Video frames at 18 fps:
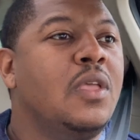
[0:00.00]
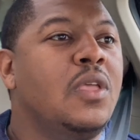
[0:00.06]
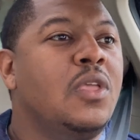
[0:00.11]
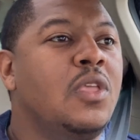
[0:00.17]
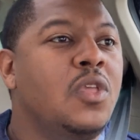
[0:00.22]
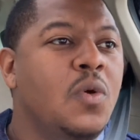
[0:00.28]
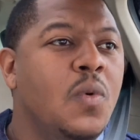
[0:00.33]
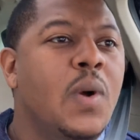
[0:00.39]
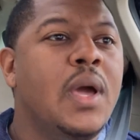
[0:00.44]

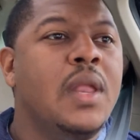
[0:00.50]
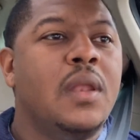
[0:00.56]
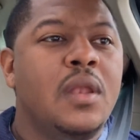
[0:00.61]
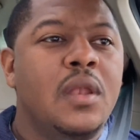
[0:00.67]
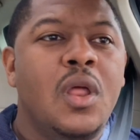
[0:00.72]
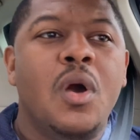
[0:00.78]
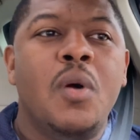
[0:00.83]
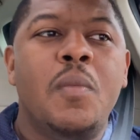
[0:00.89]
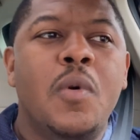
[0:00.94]
You want to
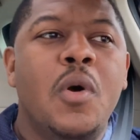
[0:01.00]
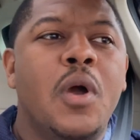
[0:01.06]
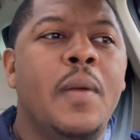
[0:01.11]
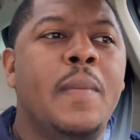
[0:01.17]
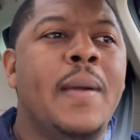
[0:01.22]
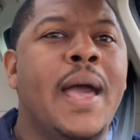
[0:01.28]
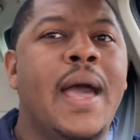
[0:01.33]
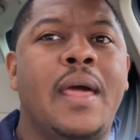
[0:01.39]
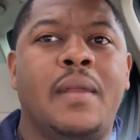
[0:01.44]
know more
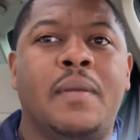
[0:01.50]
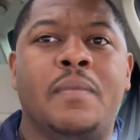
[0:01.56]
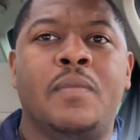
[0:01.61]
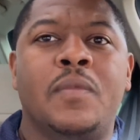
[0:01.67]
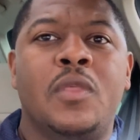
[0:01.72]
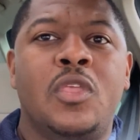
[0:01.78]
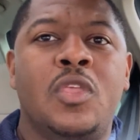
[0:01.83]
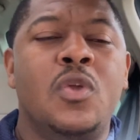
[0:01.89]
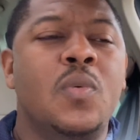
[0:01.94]
about them.
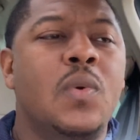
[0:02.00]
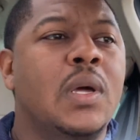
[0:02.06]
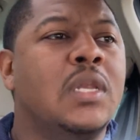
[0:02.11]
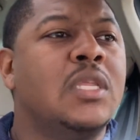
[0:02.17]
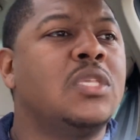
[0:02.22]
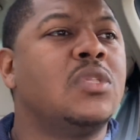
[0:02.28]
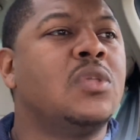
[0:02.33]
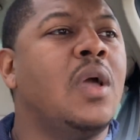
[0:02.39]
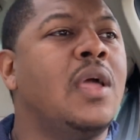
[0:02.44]
You want
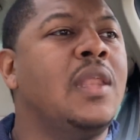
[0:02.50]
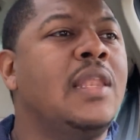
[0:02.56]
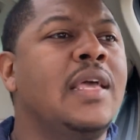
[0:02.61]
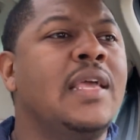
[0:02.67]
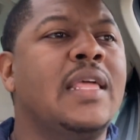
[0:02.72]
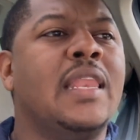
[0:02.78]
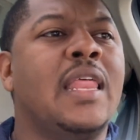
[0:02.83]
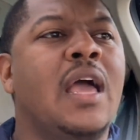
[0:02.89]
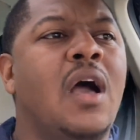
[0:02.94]
to start
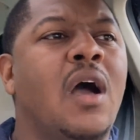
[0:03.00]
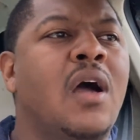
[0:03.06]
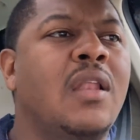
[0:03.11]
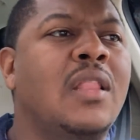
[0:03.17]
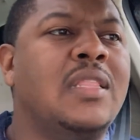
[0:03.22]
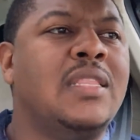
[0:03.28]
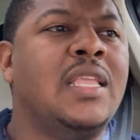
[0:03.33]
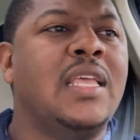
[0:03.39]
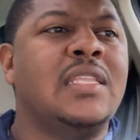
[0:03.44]
looking at all
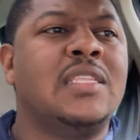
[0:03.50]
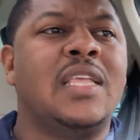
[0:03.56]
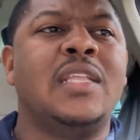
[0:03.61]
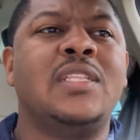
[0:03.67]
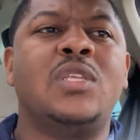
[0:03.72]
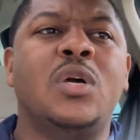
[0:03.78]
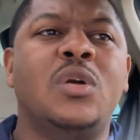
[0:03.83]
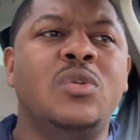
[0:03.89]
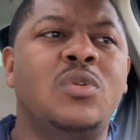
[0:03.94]
the things they
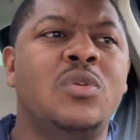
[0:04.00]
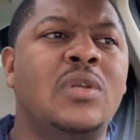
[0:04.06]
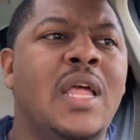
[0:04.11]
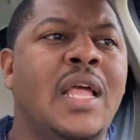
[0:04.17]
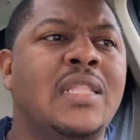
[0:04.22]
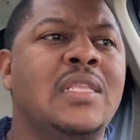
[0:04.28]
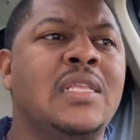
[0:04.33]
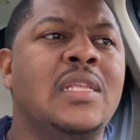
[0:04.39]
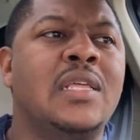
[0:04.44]
told you
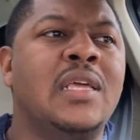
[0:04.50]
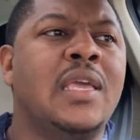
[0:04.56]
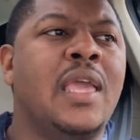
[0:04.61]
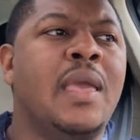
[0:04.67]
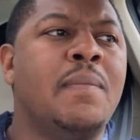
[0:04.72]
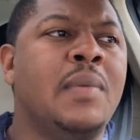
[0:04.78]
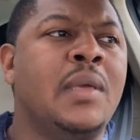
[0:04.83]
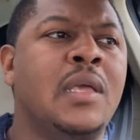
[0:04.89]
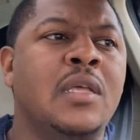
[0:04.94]
not to look
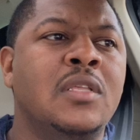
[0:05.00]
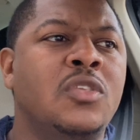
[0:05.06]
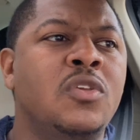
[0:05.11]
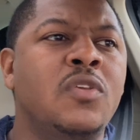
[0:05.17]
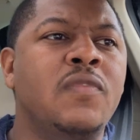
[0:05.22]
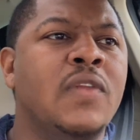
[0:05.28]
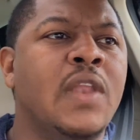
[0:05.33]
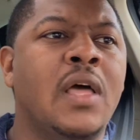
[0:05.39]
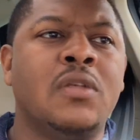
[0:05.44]
at because
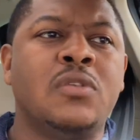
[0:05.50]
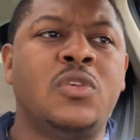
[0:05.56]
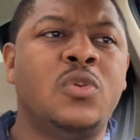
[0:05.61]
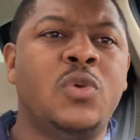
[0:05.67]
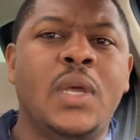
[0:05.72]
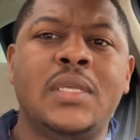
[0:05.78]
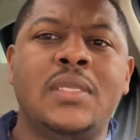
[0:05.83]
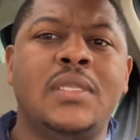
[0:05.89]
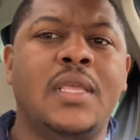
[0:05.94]
you've lost
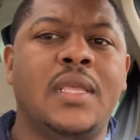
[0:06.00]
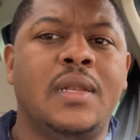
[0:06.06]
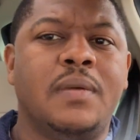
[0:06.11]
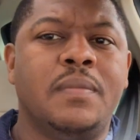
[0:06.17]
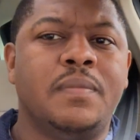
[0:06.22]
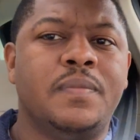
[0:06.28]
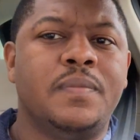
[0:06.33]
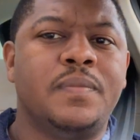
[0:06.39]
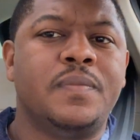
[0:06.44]
trust in
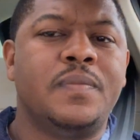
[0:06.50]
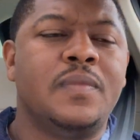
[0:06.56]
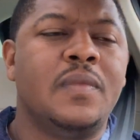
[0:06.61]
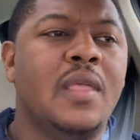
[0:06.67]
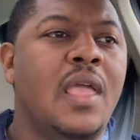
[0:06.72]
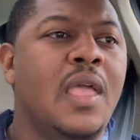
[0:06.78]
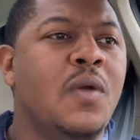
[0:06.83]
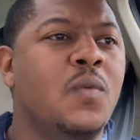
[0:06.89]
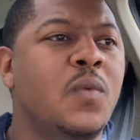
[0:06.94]
them.
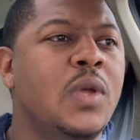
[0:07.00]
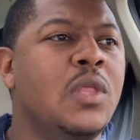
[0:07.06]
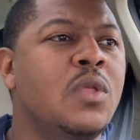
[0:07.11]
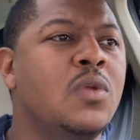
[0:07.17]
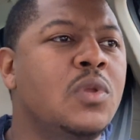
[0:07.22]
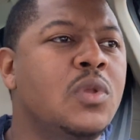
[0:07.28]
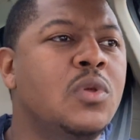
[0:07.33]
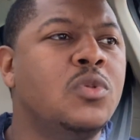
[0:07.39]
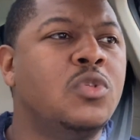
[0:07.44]
And when
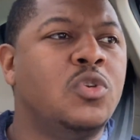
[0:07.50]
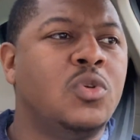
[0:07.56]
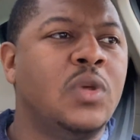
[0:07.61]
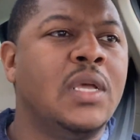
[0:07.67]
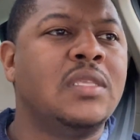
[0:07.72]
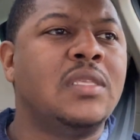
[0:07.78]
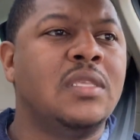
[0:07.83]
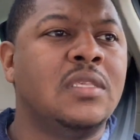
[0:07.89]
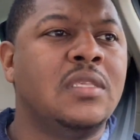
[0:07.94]
you lose
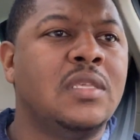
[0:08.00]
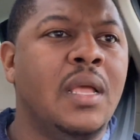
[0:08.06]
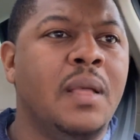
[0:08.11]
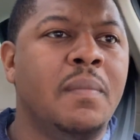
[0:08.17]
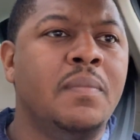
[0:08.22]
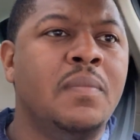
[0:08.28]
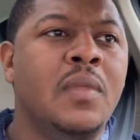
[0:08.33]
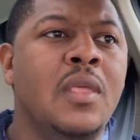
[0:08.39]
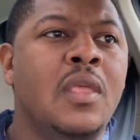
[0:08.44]
trust in
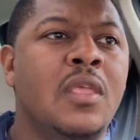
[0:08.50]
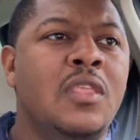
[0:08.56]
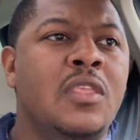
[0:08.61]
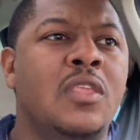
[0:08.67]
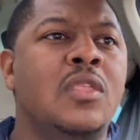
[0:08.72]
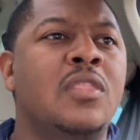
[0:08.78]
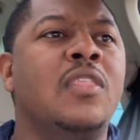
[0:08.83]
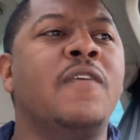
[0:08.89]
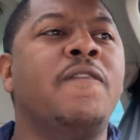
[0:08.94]
something,
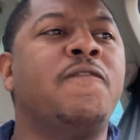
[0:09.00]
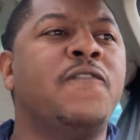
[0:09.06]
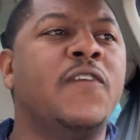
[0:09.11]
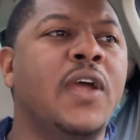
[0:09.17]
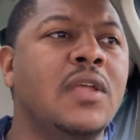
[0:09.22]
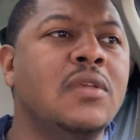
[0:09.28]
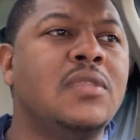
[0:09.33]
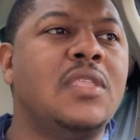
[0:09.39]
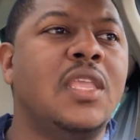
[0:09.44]
you, the
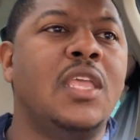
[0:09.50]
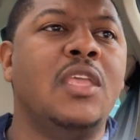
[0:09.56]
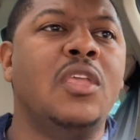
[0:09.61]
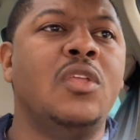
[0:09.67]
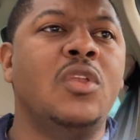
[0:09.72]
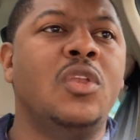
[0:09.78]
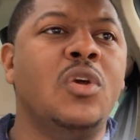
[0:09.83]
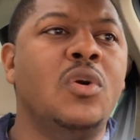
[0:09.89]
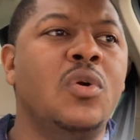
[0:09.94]
first thing
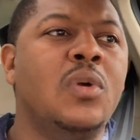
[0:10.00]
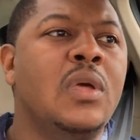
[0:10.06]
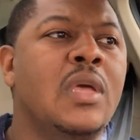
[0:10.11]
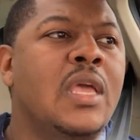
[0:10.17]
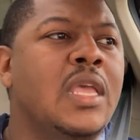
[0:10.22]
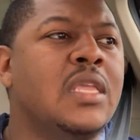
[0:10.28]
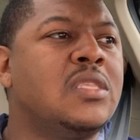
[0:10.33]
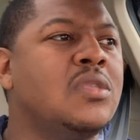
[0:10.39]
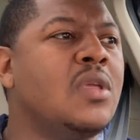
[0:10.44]
you do
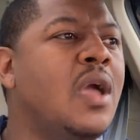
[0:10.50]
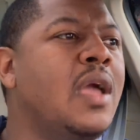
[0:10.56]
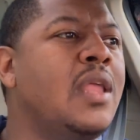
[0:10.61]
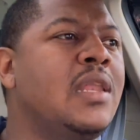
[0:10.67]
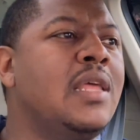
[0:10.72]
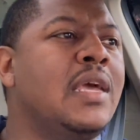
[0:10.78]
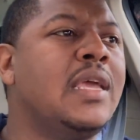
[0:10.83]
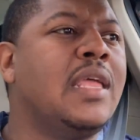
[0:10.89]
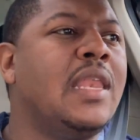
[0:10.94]
is start
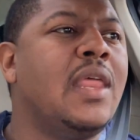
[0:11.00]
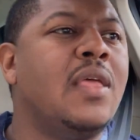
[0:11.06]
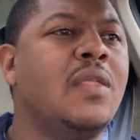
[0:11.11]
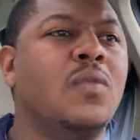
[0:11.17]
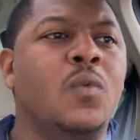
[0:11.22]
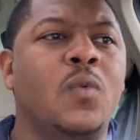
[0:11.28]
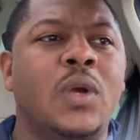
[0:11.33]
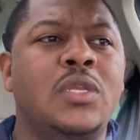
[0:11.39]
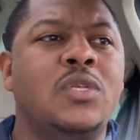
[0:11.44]
looking at
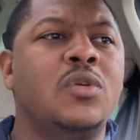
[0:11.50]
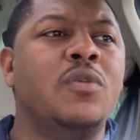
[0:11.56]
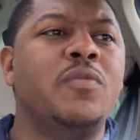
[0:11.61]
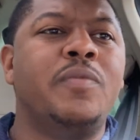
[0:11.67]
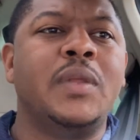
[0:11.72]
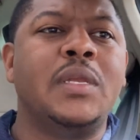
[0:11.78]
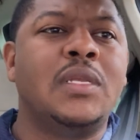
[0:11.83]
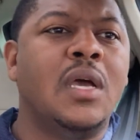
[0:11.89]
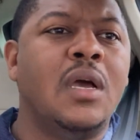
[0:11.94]
what
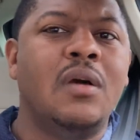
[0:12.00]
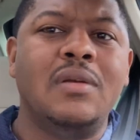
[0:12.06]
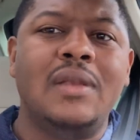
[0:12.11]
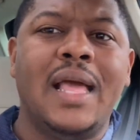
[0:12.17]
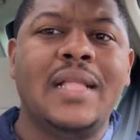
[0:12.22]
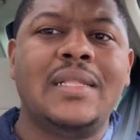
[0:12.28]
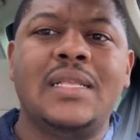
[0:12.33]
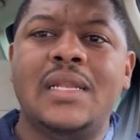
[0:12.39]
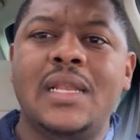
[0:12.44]
you've been told
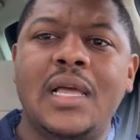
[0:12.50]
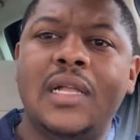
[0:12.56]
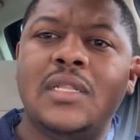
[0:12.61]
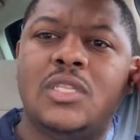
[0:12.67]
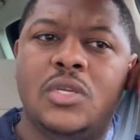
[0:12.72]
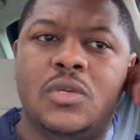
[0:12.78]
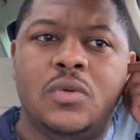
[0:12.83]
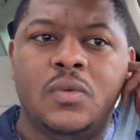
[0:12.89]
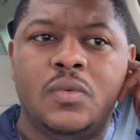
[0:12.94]
not to look
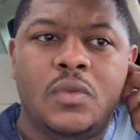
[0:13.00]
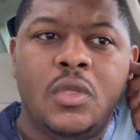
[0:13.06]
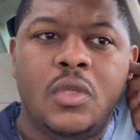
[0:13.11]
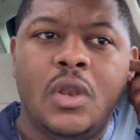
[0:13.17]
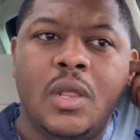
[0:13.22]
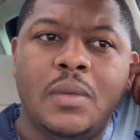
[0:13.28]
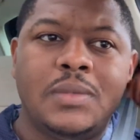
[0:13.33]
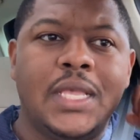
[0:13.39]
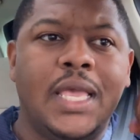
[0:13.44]
to. You
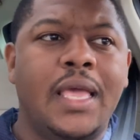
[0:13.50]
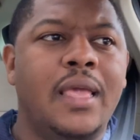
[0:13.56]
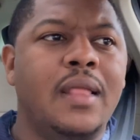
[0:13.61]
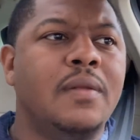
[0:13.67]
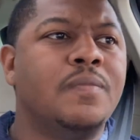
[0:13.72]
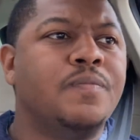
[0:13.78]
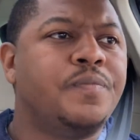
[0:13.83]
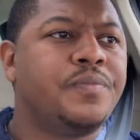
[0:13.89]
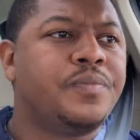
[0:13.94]
know what I'm saying?